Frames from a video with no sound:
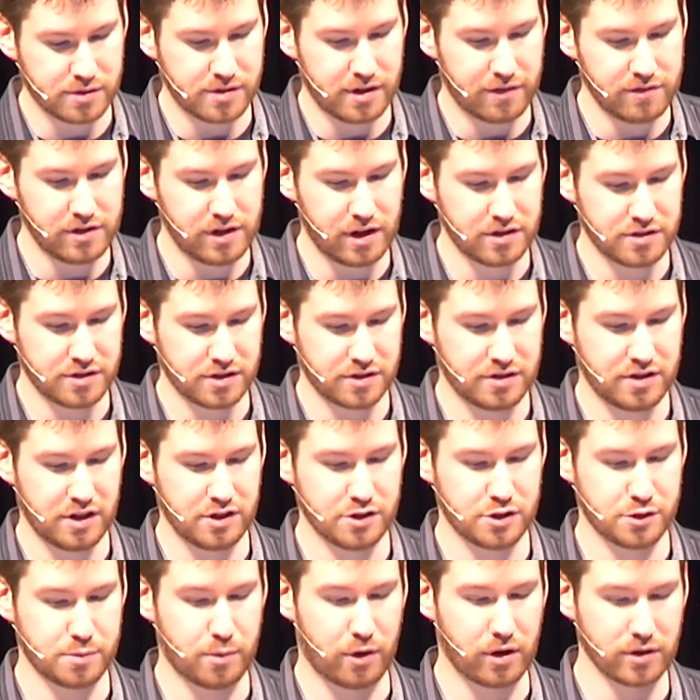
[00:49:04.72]

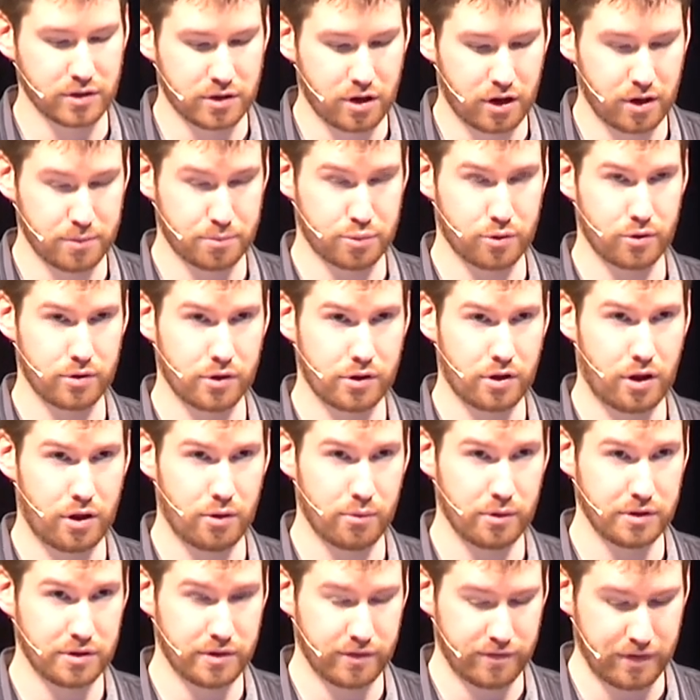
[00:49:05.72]
7816 smart card
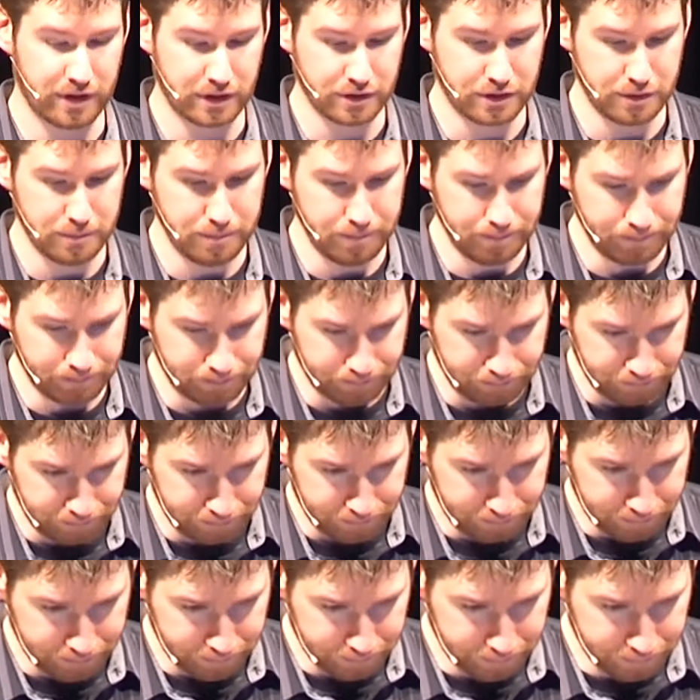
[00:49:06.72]
protocol with the victim.
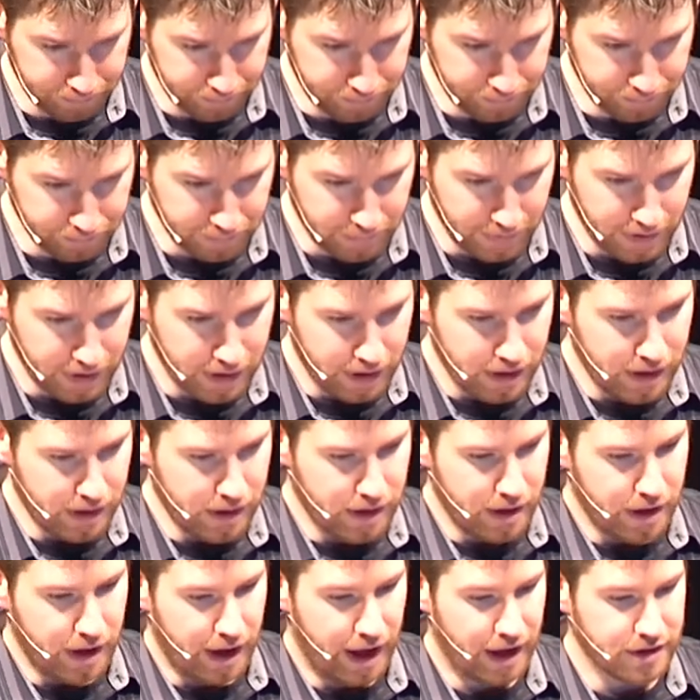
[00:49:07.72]

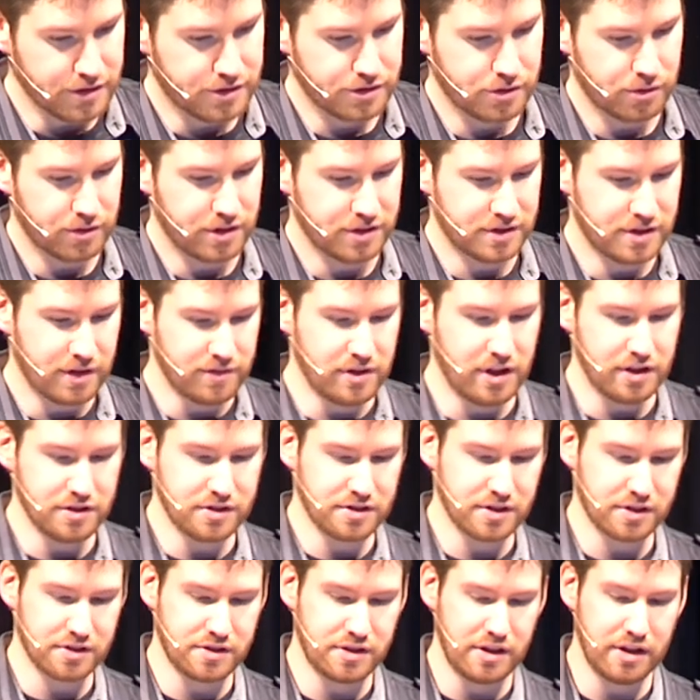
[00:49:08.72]
And so the
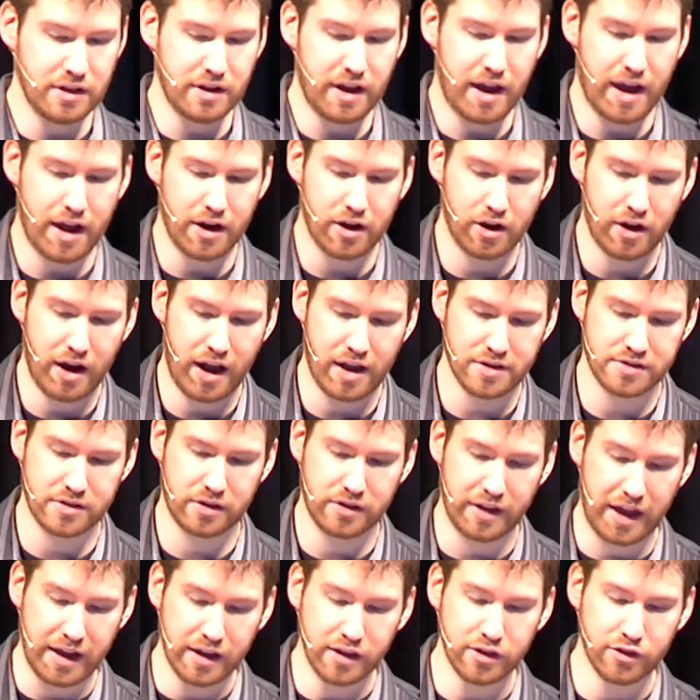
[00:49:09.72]
7816 header has a
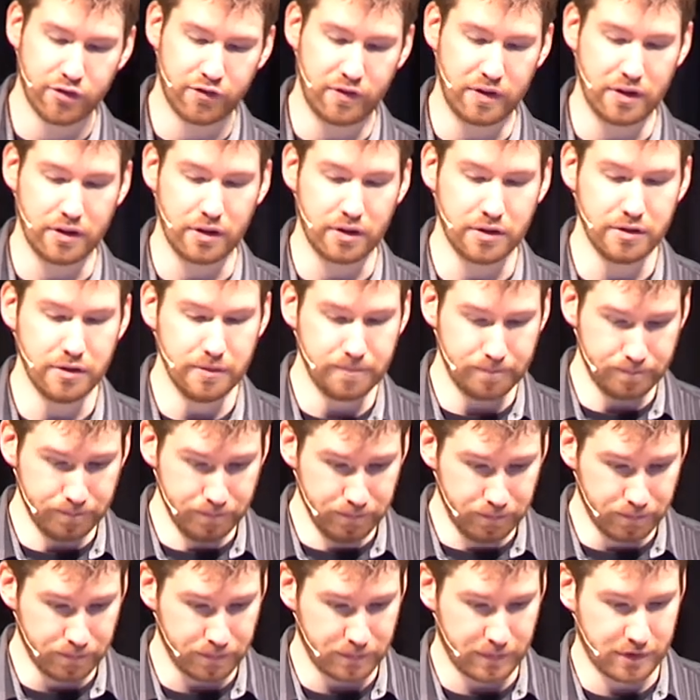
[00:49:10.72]
length field.
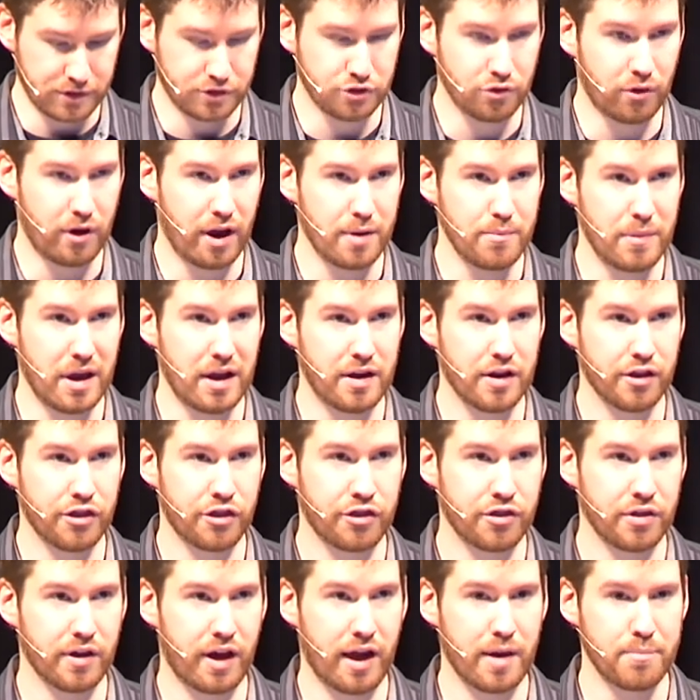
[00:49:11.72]
So I
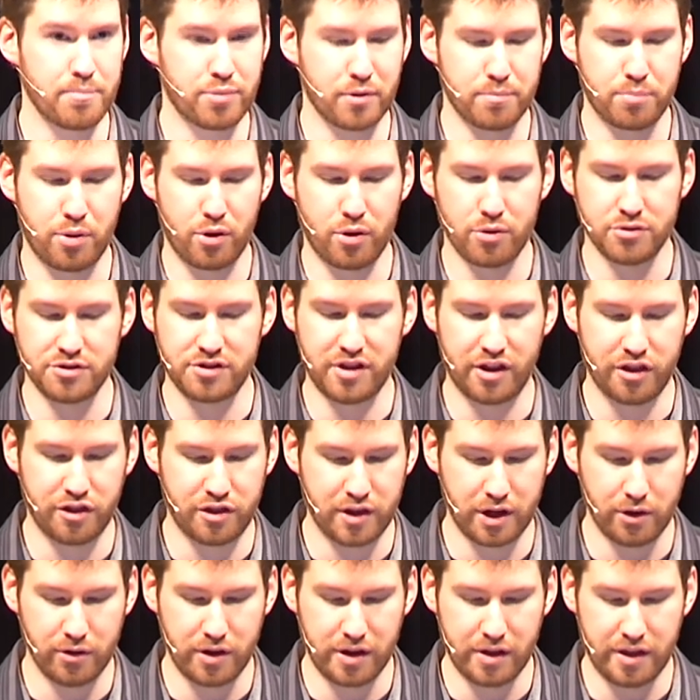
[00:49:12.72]
proposed a
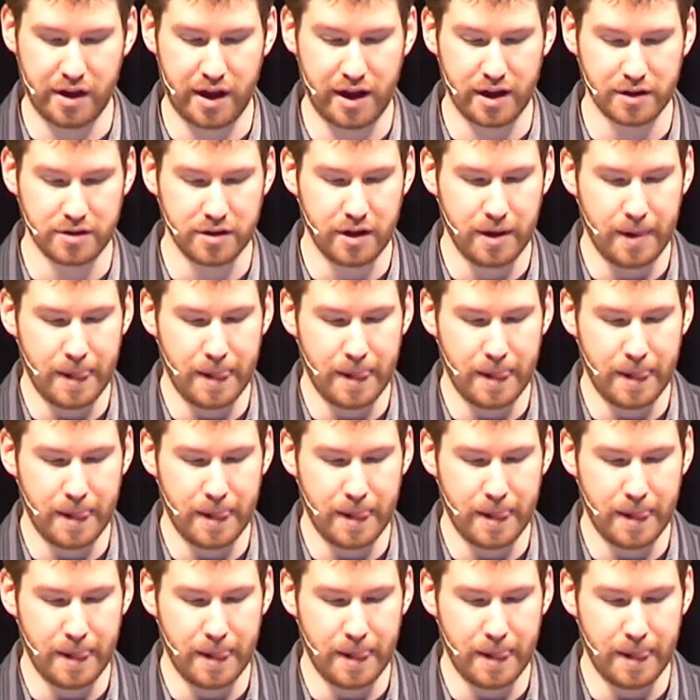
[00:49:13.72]
theory that